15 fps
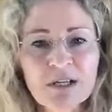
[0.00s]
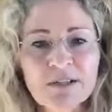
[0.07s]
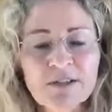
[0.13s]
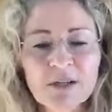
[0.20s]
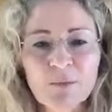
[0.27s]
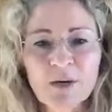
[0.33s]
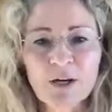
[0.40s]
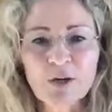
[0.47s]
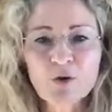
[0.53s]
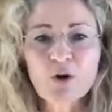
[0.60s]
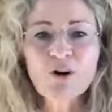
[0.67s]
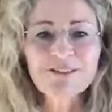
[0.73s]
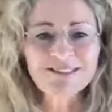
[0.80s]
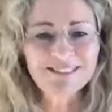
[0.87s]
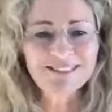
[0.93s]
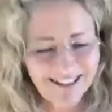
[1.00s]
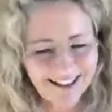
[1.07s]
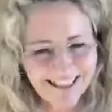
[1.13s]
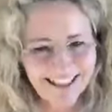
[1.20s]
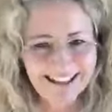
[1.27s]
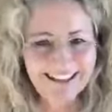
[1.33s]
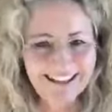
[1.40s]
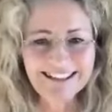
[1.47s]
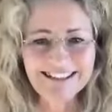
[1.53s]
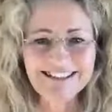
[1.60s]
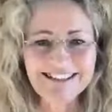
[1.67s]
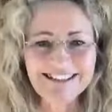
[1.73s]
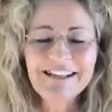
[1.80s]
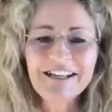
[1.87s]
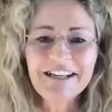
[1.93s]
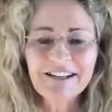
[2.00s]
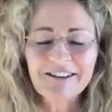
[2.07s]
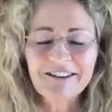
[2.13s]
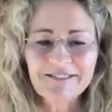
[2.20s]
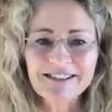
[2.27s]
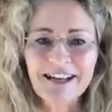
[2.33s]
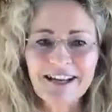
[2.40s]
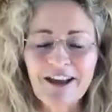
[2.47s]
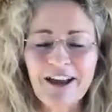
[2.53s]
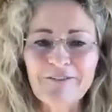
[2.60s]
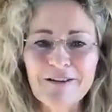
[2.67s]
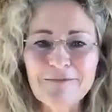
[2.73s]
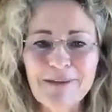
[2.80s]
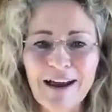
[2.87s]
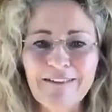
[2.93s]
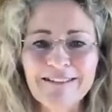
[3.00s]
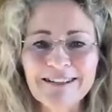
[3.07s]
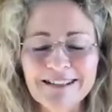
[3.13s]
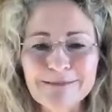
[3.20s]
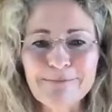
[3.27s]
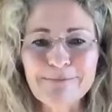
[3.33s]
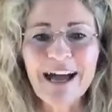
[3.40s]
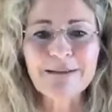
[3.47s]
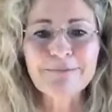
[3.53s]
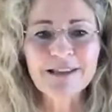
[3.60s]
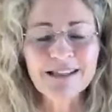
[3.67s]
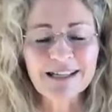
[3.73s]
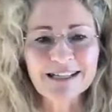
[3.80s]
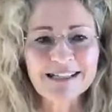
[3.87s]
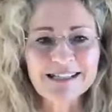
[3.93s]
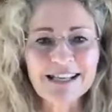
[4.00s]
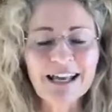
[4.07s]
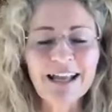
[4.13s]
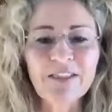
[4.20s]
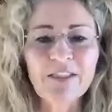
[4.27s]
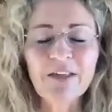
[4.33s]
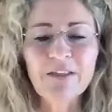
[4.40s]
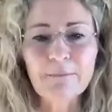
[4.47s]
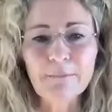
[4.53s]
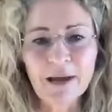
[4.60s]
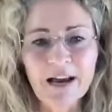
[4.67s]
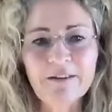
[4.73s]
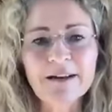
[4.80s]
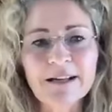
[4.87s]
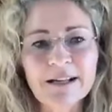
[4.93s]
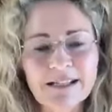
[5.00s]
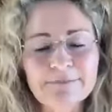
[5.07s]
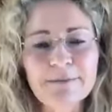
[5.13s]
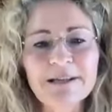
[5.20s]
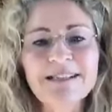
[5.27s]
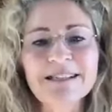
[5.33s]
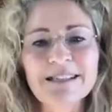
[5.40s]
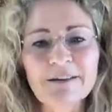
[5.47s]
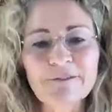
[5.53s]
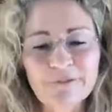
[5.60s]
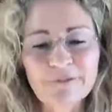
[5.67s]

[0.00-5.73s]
So we are not, thank you, they said, of saying every parent is bad, but they're saying that the parent has been set